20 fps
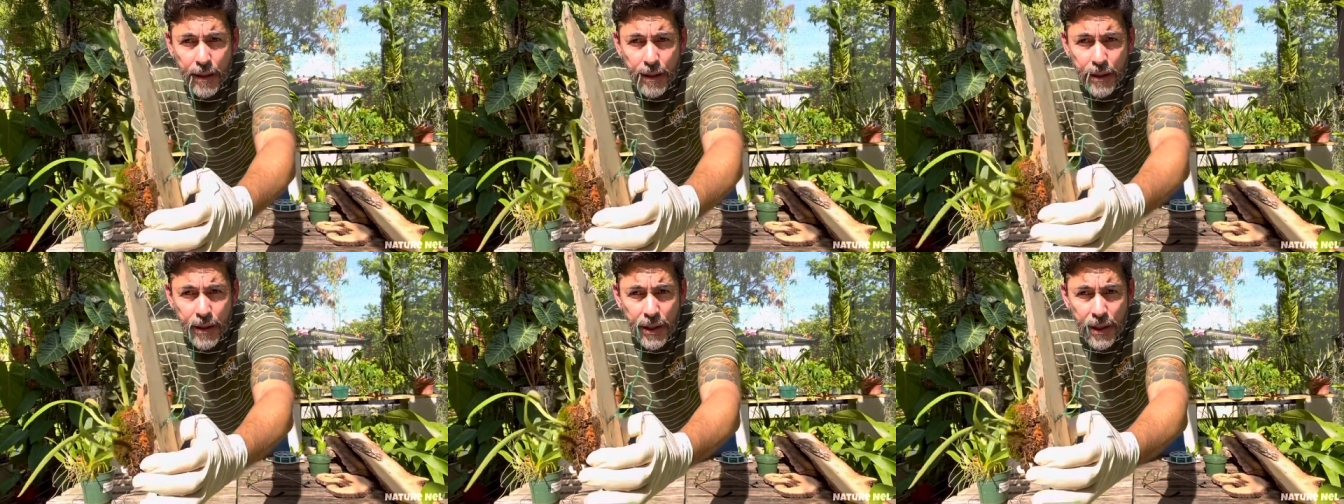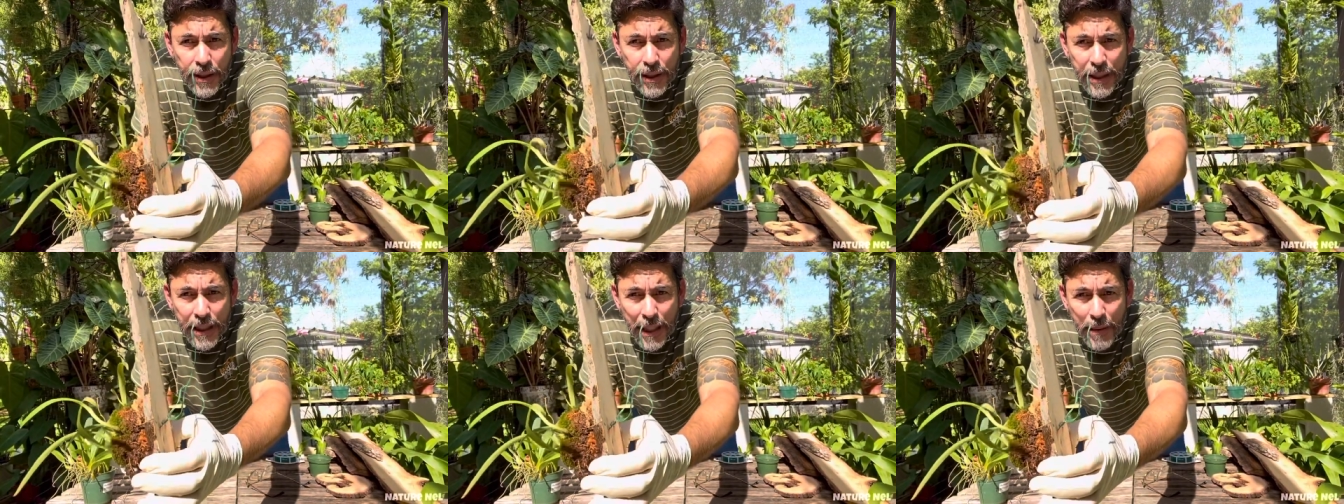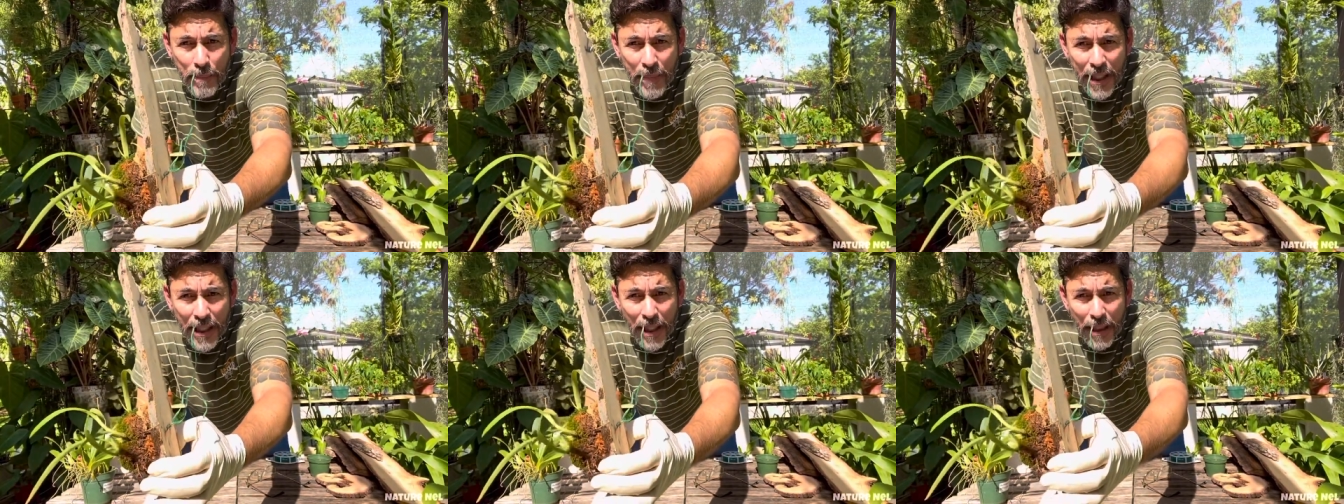So you see
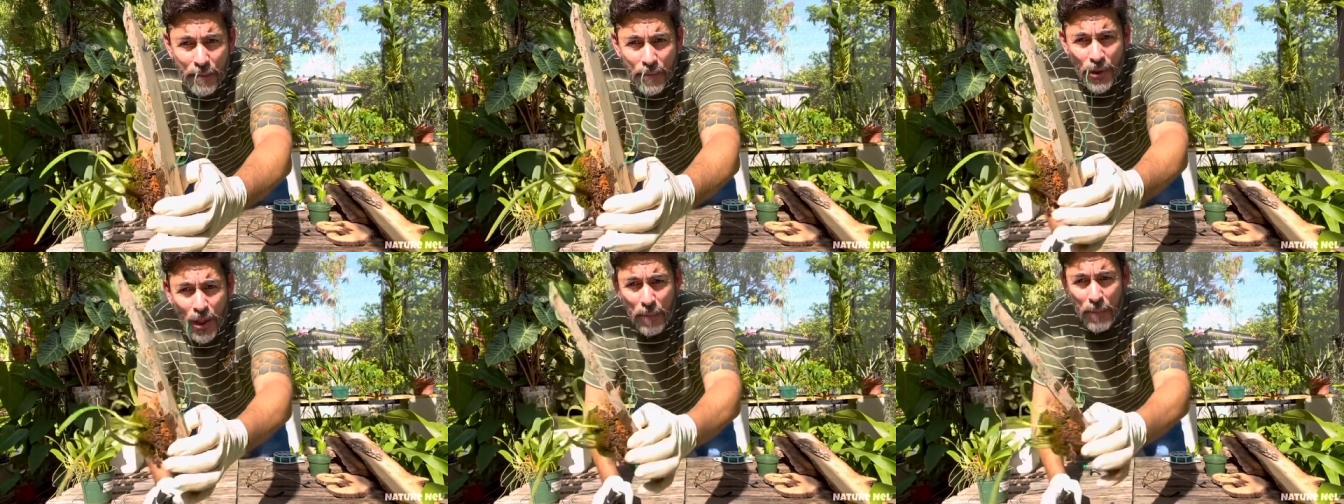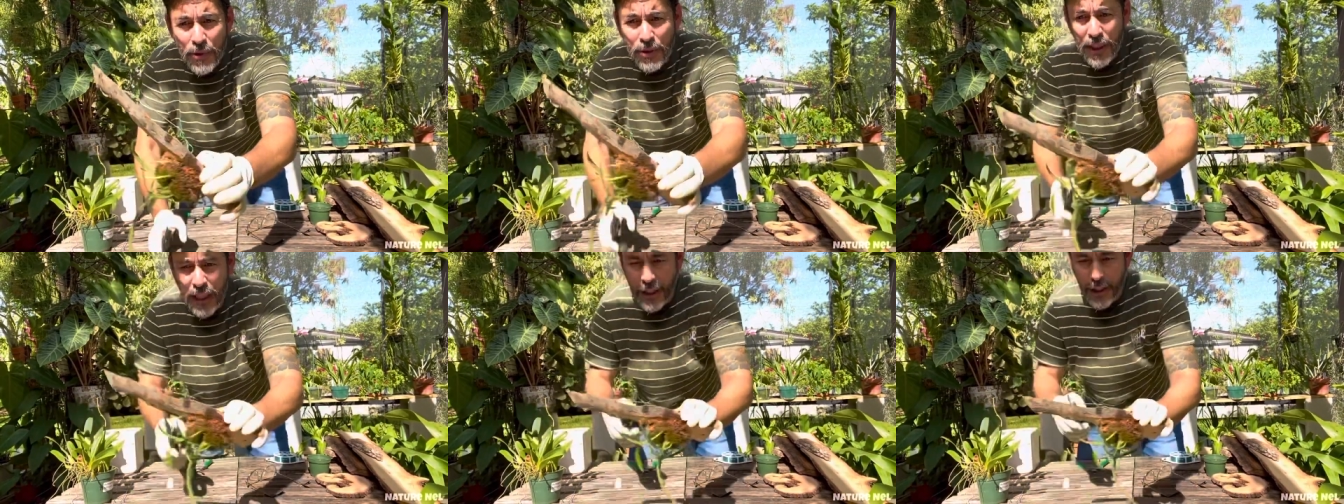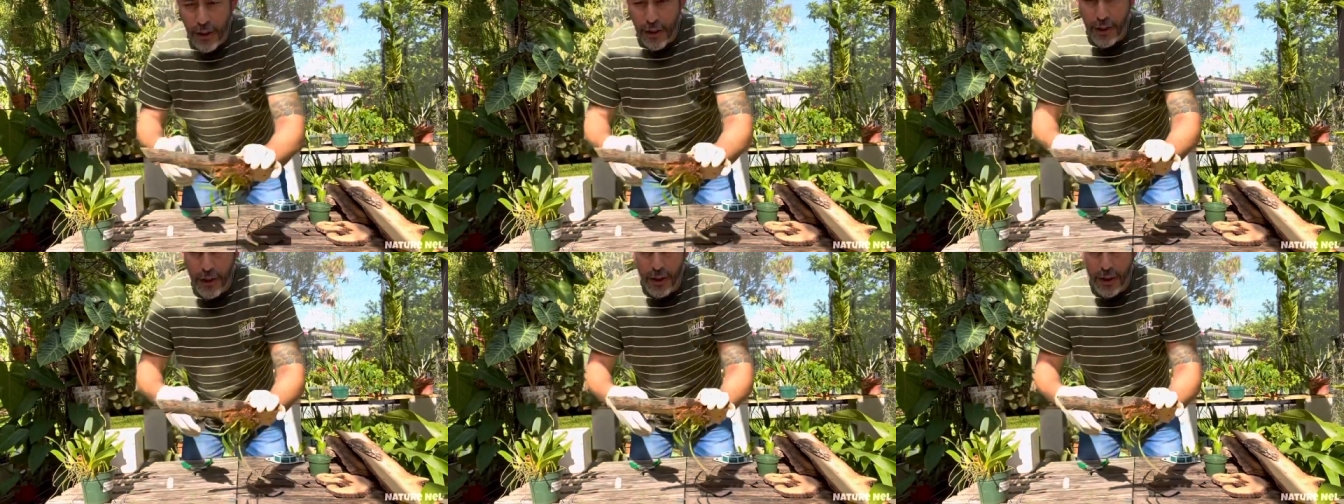it becomes almost like
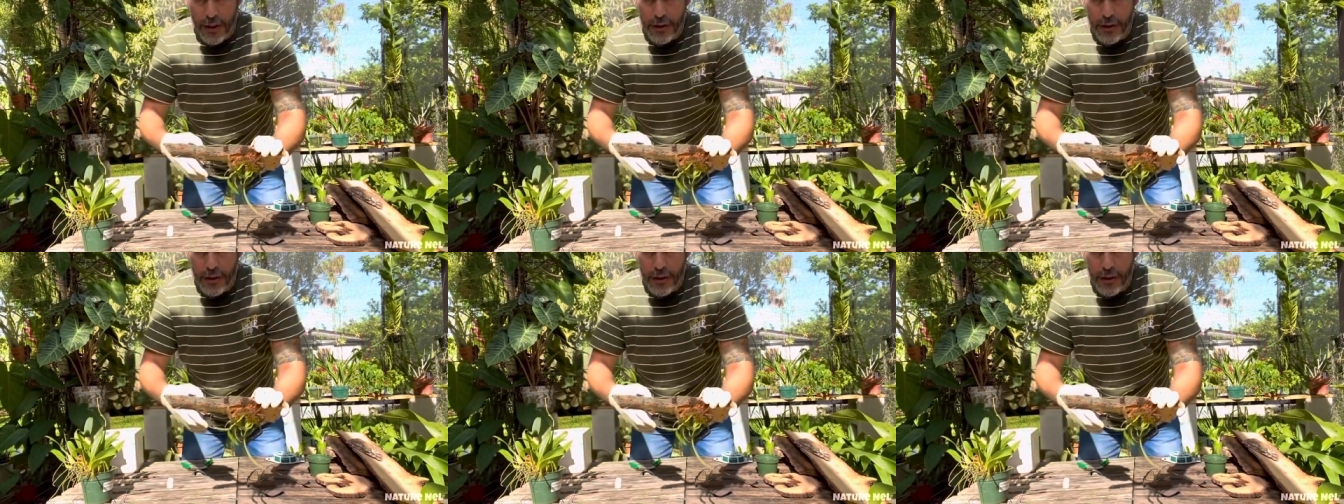a hook.